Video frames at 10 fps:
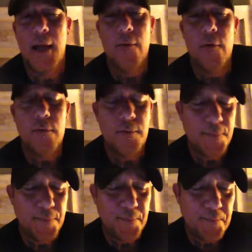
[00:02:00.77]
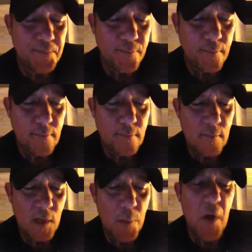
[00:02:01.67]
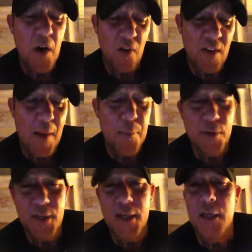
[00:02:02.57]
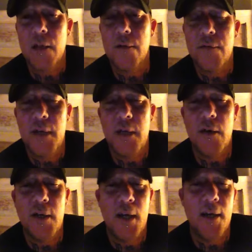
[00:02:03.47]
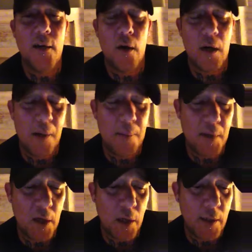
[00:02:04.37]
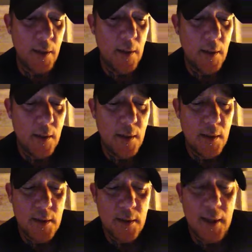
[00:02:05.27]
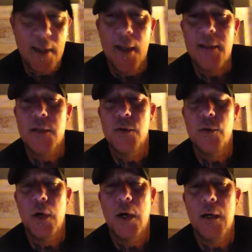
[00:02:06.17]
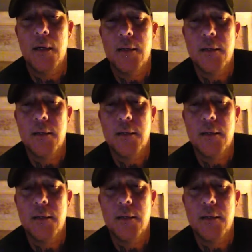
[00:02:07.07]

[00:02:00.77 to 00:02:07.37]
level. But on that particular video, yeah, y'all got me good. I'd like to